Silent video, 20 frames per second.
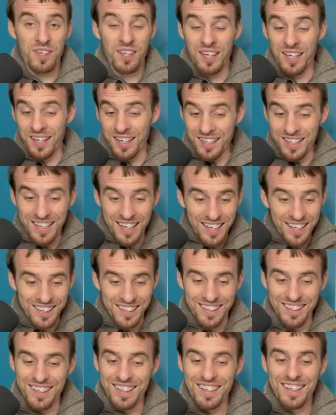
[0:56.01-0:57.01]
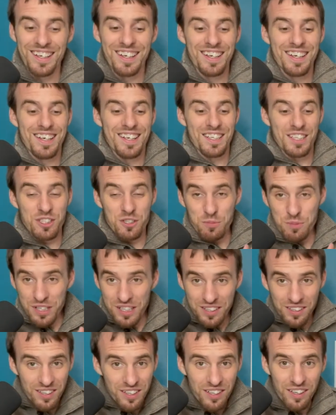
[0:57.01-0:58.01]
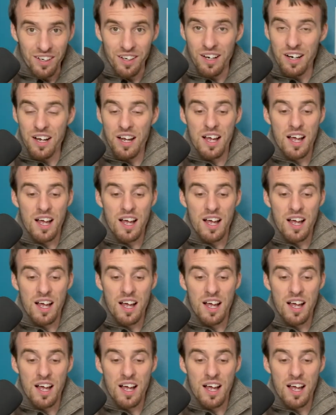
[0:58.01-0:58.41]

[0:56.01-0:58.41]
And again, to be clear,